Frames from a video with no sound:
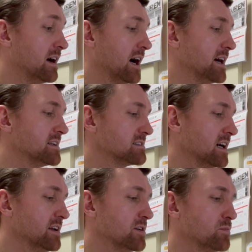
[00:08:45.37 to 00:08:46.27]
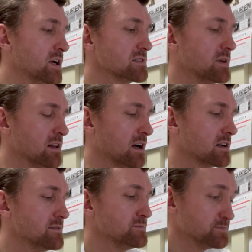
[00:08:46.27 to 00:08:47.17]
I decided to press my
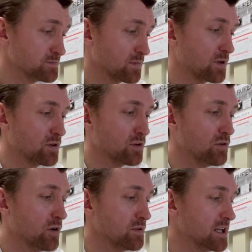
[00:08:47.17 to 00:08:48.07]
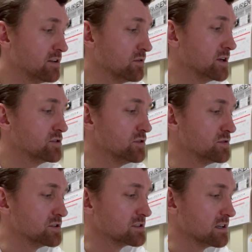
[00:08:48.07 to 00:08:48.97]
luck. You don't need to
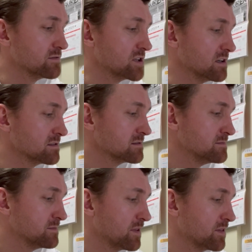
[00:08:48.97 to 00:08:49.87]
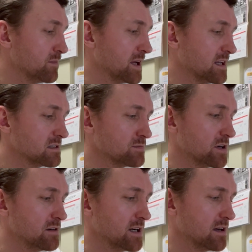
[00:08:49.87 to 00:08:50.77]
introduce yourself, Charles. The man spun
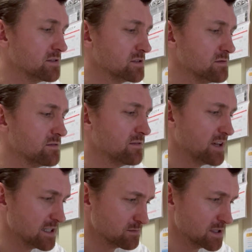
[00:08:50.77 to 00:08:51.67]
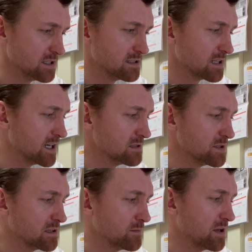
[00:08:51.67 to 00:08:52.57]
around to face me, his eyes
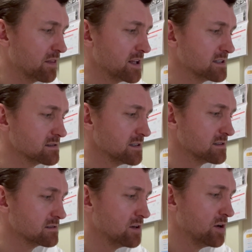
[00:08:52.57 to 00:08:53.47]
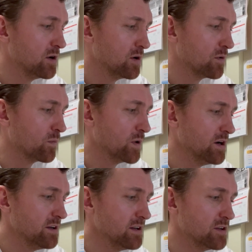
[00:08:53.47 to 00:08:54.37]
becoming thin slits.
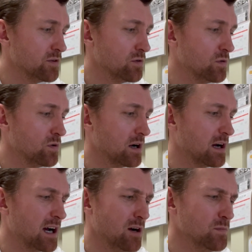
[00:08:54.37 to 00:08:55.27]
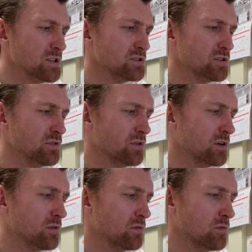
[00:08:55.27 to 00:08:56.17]
How much do you
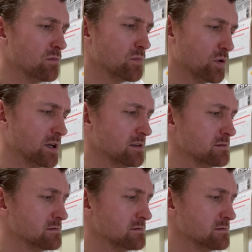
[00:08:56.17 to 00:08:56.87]
know, boy?